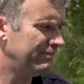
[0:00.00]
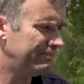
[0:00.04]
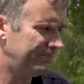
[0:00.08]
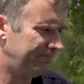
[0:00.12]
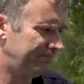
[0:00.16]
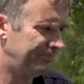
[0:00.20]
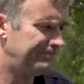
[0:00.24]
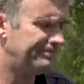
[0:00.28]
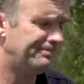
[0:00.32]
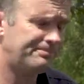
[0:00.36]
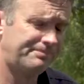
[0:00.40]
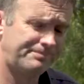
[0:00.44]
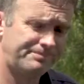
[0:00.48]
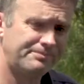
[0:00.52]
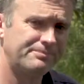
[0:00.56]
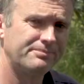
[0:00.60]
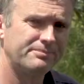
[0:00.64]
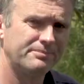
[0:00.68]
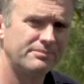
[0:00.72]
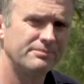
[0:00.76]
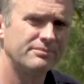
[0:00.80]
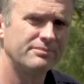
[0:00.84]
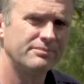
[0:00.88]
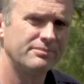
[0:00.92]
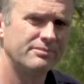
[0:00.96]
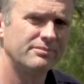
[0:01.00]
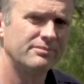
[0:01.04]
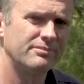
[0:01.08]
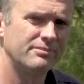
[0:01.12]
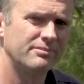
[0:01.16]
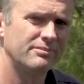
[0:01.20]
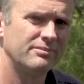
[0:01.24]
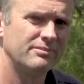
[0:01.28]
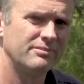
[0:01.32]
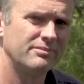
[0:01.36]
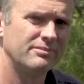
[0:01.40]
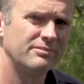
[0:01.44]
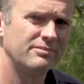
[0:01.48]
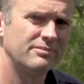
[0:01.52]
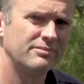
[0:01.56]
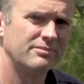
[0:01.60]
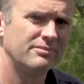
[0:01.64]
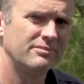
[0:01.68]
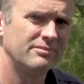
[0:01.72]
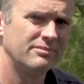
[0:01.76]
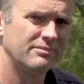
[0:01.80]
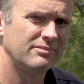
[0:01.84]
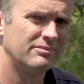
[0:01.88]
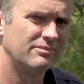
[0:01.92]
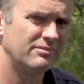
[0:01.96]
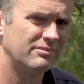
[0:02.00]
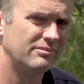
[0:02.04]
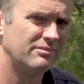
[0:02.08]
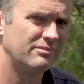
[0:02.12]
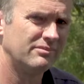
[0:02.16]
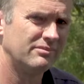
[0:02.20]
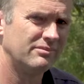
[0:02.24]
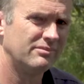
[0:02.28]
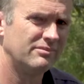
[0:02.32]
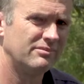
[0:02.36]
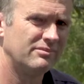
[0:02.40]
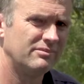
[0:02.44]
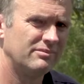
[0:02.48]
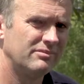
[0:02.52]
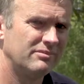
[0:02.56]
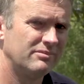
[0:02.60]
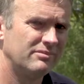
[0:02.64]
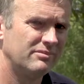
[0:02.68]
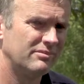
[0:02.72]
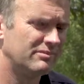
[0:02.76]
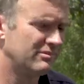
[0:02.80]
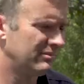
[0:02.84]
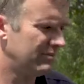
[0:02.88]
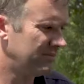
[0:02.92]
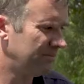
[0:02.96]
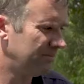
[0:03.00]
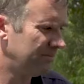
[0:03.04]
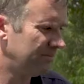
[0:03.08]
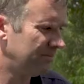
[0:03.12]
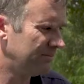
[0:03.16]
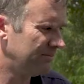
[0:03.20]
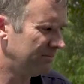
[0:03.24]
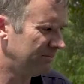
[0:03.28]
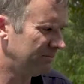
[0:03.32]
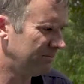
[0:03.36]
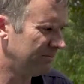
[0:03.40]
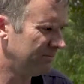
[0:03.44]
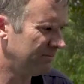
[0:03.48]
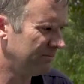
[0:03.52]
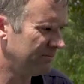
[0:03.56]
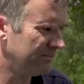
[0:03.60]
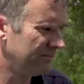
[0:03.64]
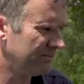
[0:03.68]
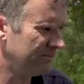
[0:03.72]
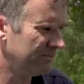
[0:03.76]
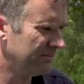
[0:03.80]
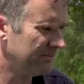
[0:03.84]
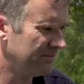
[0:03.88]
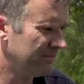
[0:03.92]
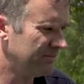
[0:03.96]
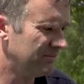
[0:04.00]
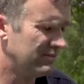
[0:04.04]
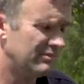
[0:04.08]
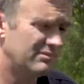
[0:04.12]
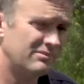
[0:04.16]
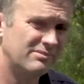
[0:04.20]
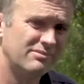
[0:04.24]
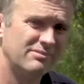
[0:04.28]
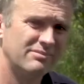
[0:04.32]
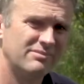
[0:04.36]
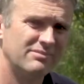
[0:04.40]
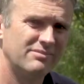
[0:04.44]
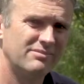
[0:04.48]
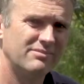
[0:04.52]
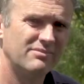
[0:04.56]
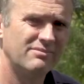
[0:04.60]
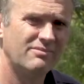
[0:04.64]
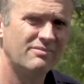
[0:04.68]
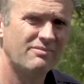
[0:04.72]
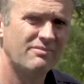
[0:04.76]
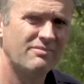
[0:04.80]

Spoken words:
The person shown says nothing.